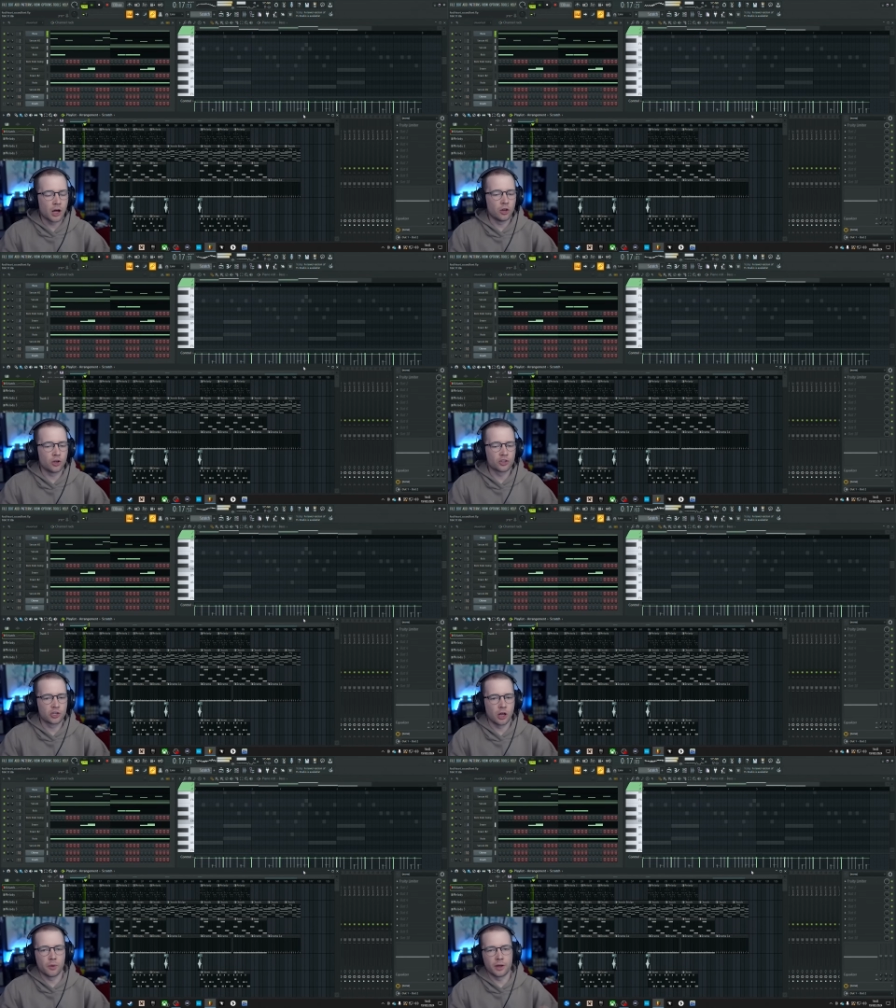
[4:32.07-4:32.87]
a lot
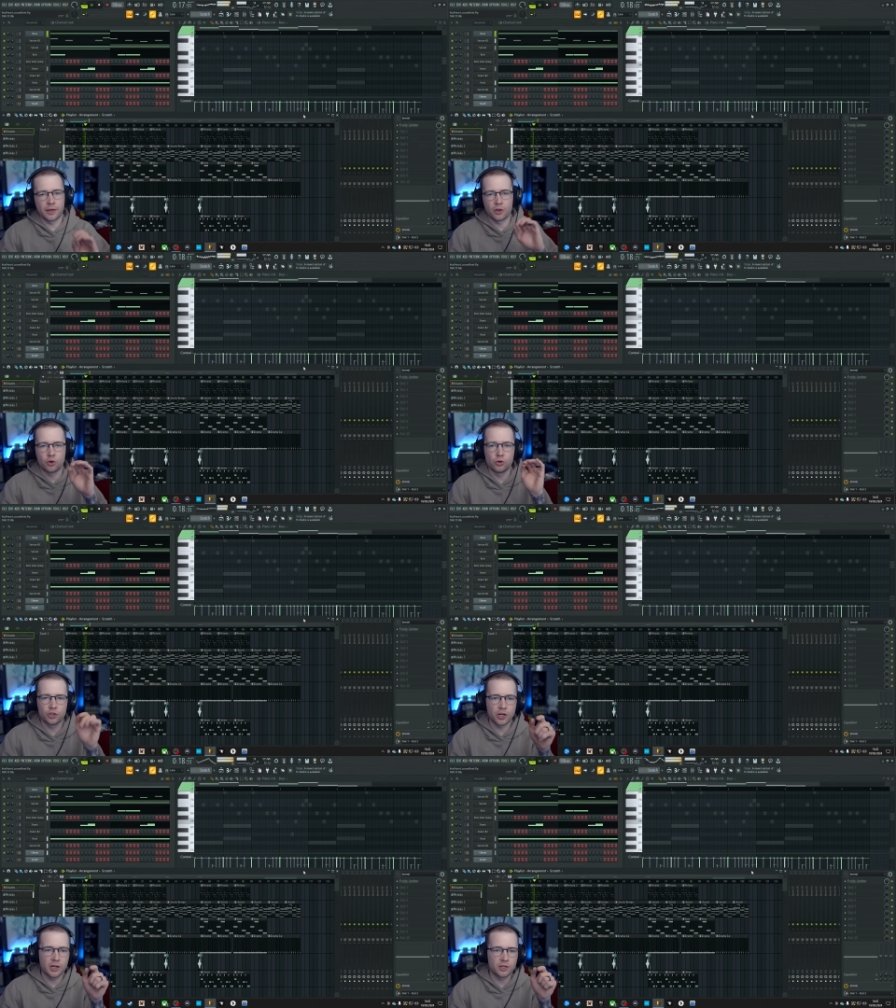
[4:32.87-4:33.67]
slower, like the
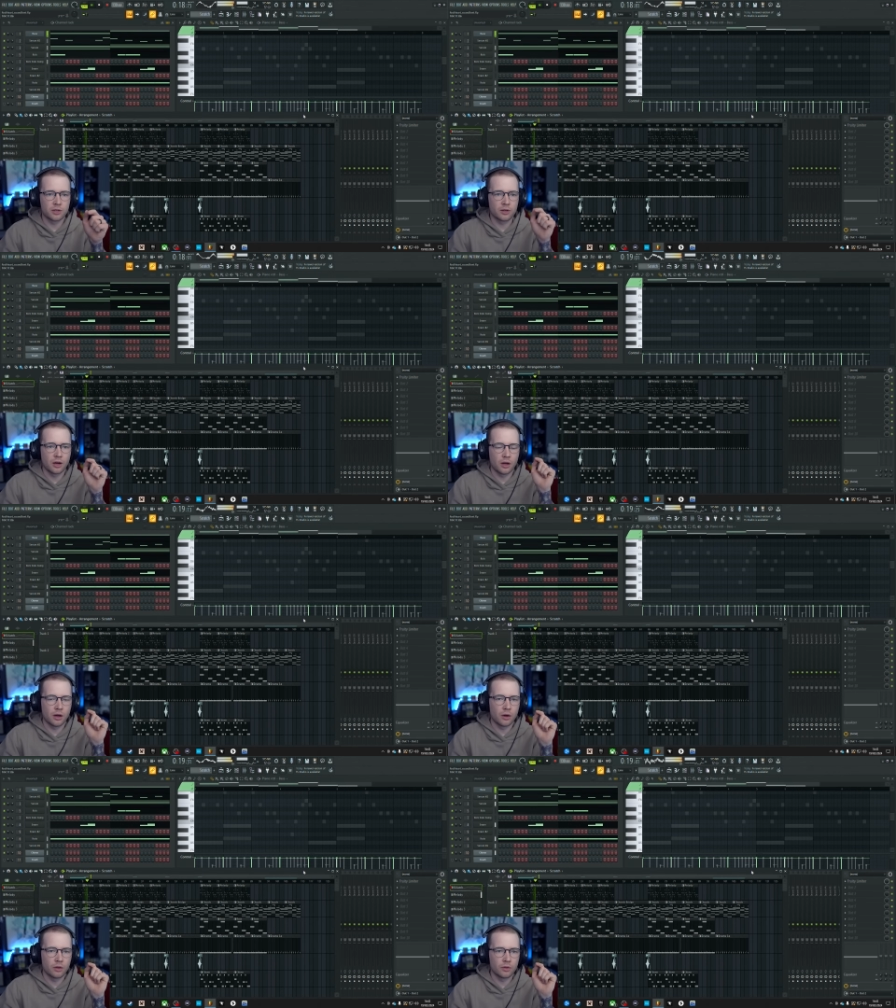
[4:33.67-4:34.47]
chord changes
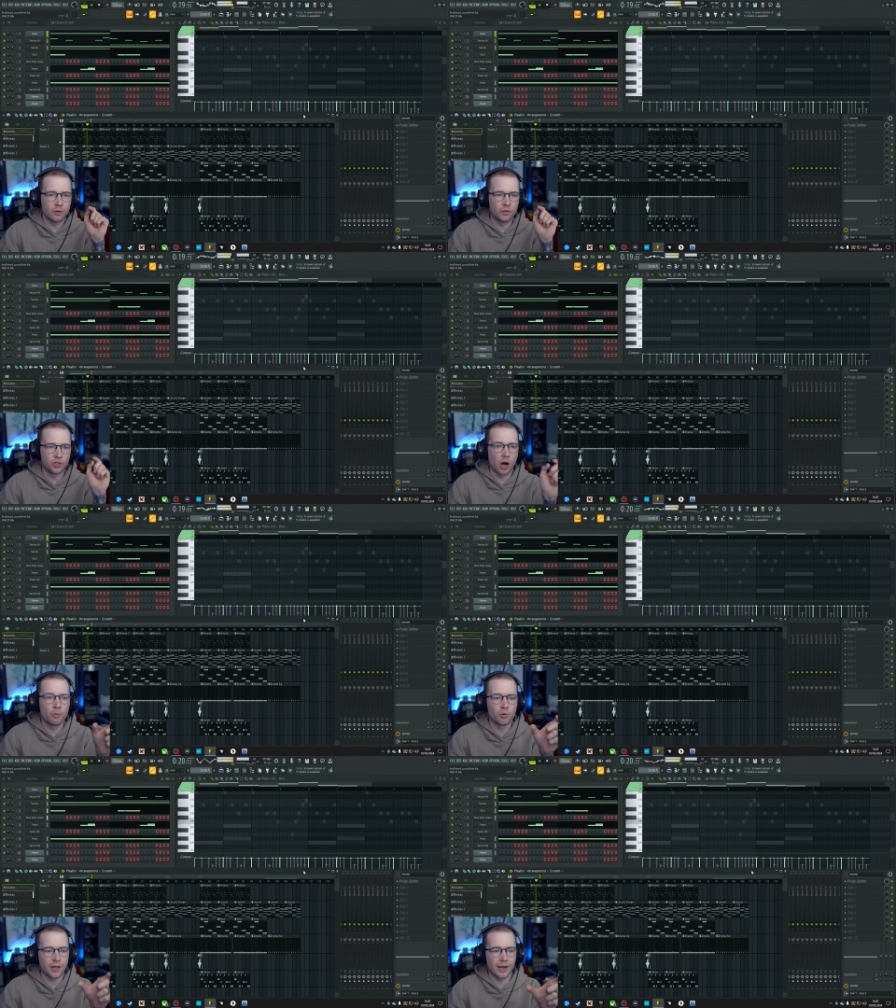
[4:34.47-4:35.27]
are
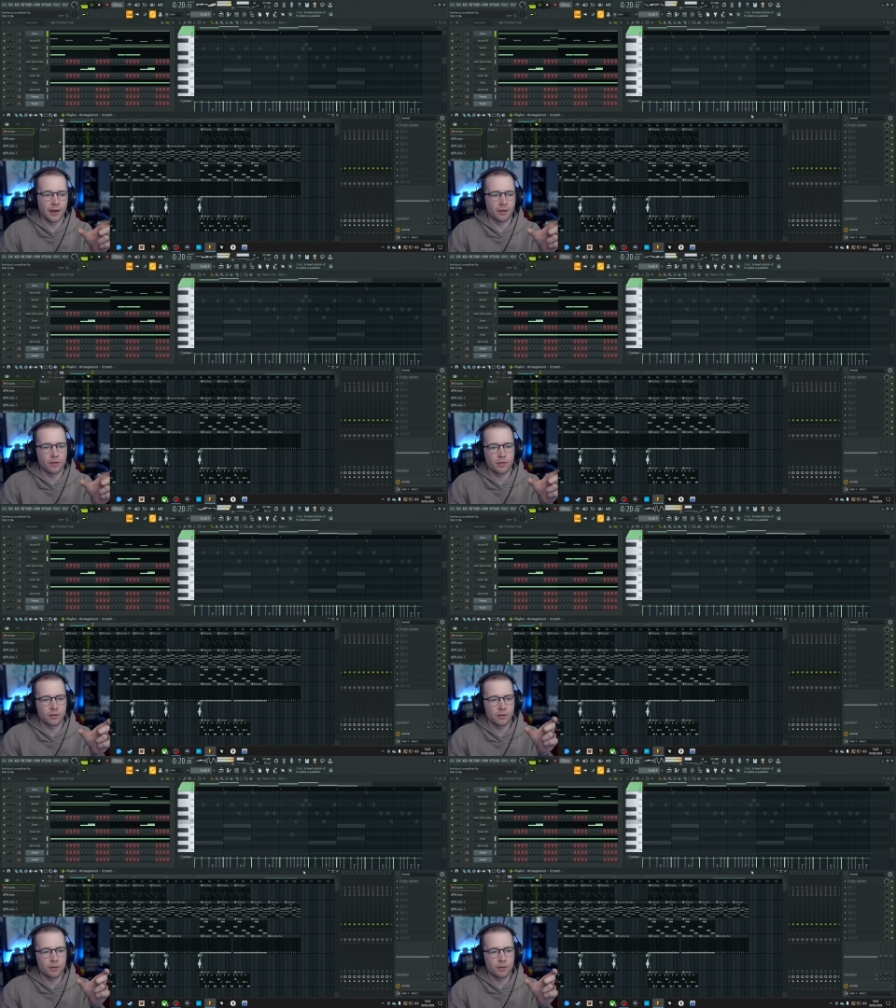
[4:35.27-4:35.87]
double the length.